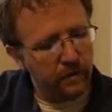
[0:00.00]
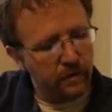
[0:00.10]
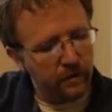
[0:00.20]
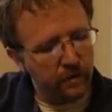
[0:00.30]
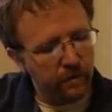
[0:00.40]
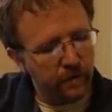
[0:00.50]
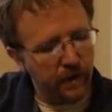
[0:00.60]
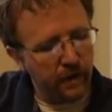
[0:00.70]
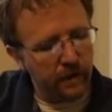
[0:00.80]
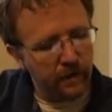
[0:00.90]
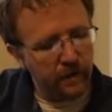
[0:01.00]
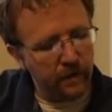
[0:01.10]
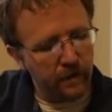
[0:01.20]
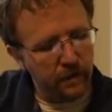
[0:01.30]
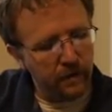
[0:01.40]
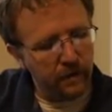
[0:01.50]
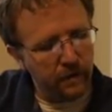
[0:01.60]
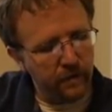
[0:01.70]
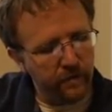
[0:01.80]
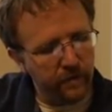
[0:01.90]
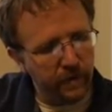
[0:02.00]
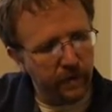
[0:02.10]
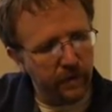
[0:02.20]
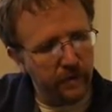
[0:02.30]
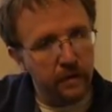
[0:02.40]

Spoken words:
D flat, and E flat.